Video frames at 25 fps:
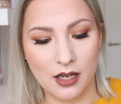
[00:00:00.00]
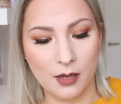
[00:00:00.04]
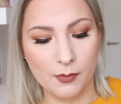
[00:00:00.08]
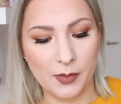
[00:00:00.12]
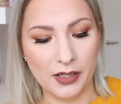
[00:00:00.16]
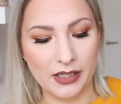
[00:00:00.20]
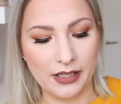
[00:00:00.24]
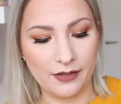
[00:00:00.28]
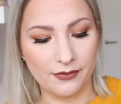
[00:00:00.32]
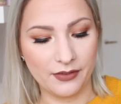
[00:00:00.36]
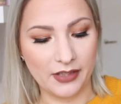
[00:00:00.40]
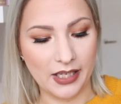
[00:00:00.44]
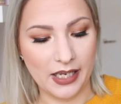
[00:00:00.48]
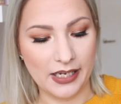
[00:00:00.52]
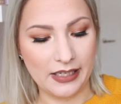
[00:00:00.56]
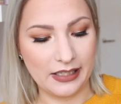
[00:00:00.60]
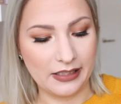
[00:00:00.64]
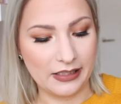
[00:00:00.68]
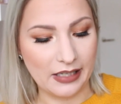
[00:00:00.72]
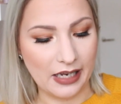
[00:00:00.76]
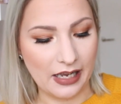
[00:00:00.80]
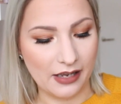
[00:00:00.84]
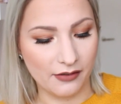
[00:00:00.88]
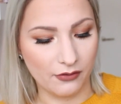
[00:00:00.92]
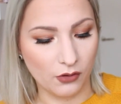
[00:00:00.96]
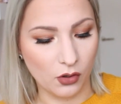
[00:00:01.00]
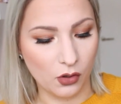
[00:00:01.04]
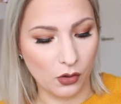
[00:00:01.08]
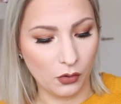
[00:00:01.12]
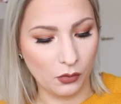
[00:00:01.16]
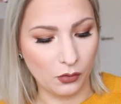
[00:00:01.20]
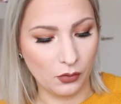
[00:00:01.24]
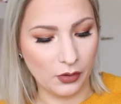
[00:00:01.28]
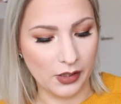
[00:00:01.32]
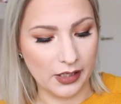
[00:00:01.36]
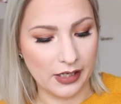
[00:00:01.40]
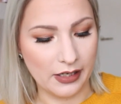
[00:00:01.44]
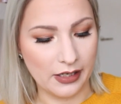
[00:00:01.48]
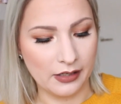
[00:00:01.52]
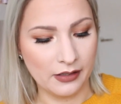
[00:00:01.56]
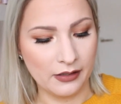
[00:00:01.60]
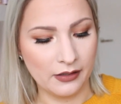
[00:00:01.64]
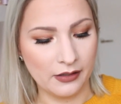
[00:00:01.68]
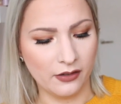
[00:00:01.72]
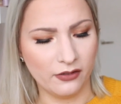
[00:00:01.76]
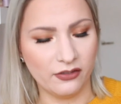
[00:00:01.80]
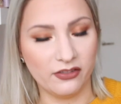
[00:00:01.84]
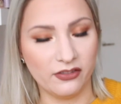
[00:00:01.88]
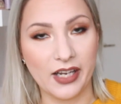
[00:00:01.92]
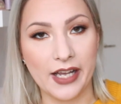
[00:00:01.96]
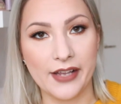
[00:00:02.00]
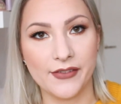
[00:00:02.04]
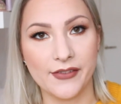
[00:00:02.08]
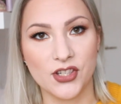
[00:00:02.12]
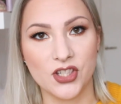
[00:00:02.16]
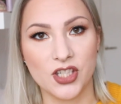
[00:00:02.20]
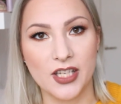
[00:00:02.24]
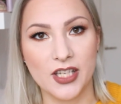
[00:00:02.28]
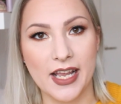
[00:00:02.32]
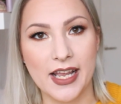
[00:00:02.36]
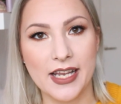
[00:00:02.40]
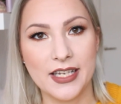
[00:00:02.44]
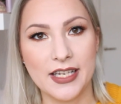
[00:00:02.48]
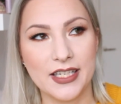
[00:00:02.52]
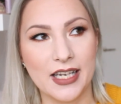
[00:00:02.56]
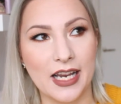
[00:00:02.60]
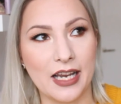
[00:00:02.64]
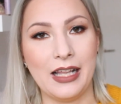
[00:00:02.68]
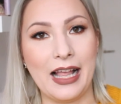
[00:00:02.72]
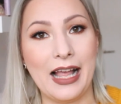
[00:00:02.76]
I believe they did have only 5 shades,